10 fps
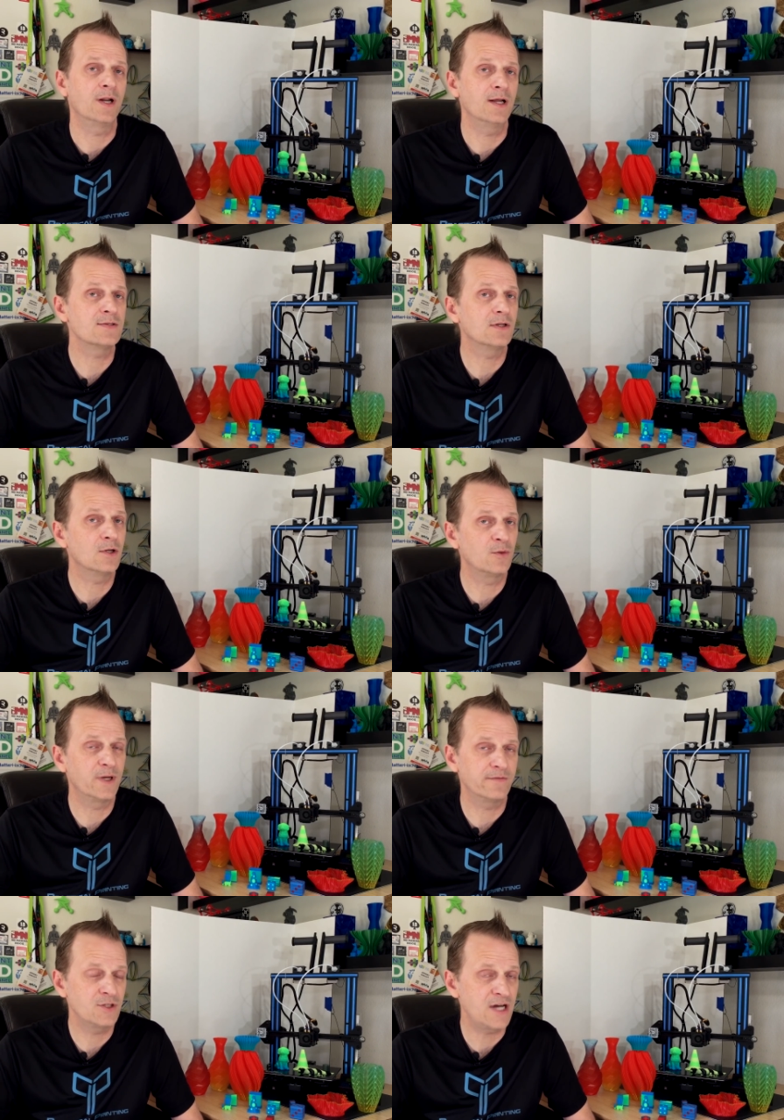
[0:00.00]
But it is a little
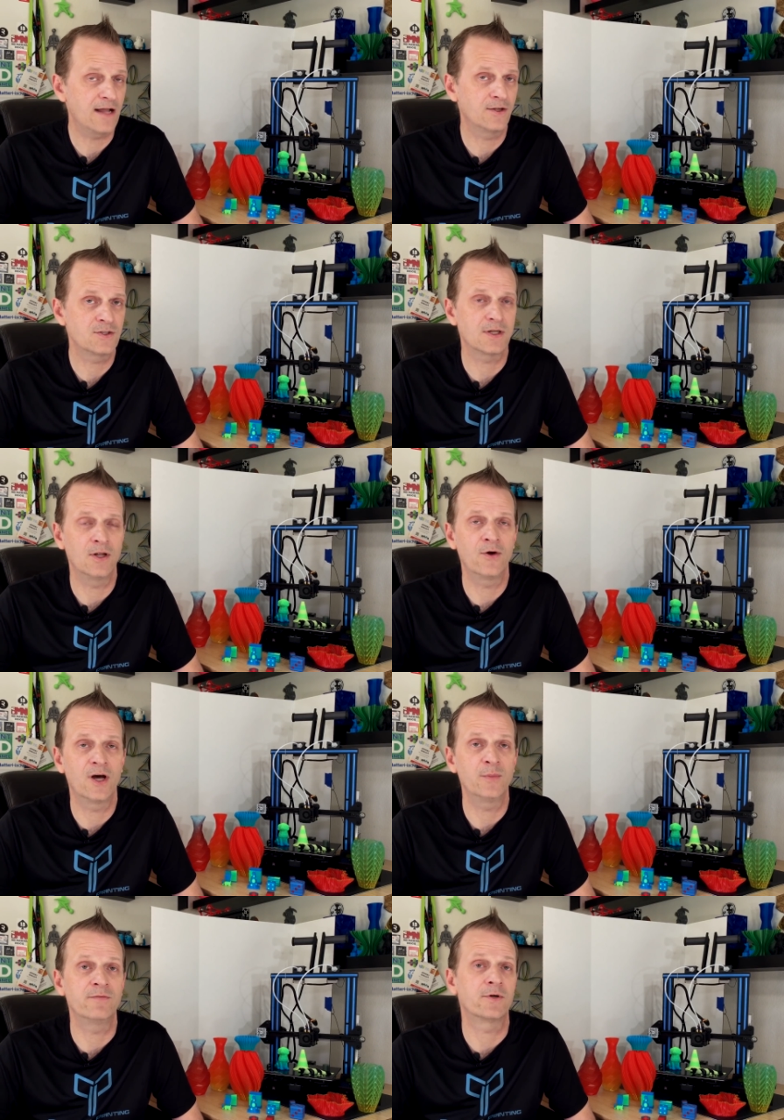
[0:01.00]
bit of a challenge to load
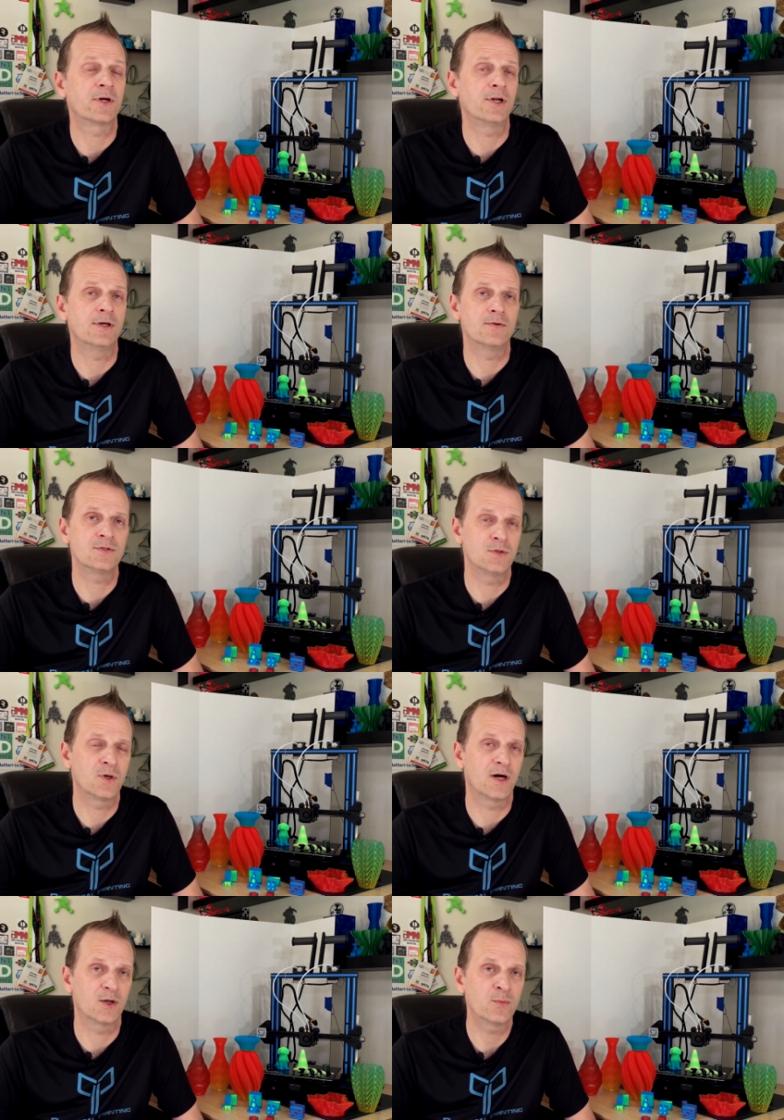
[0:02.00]
up if you're going to use
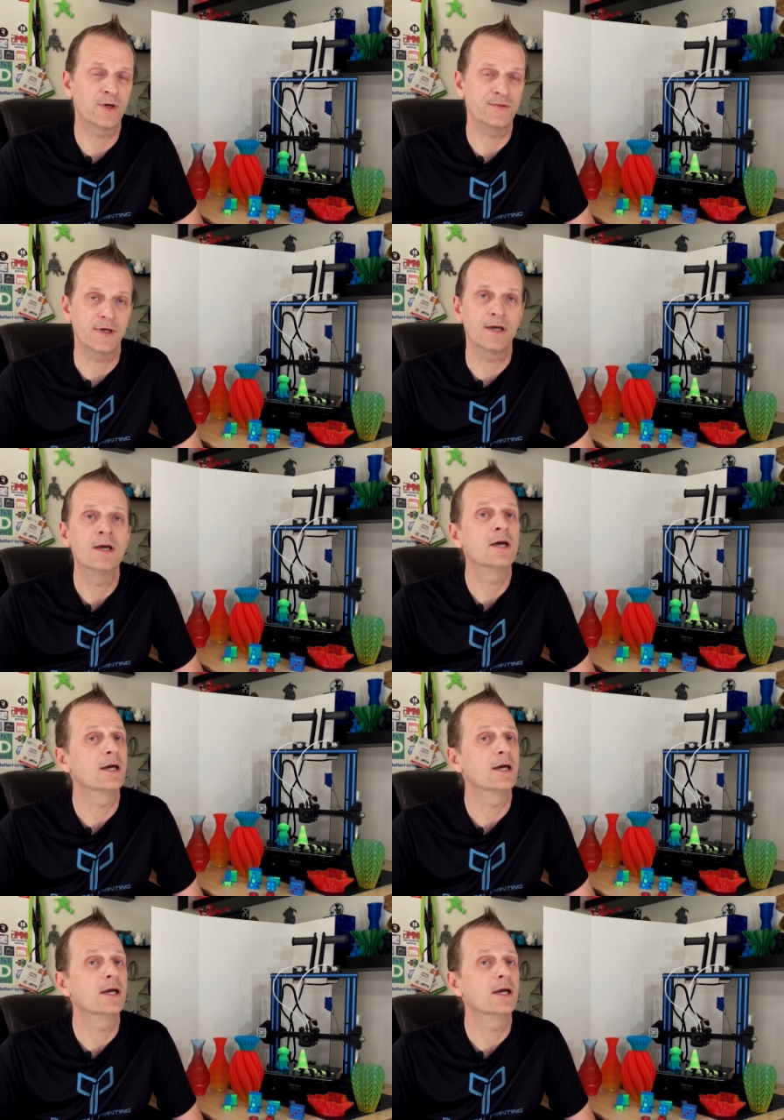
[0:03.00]
two-color printing.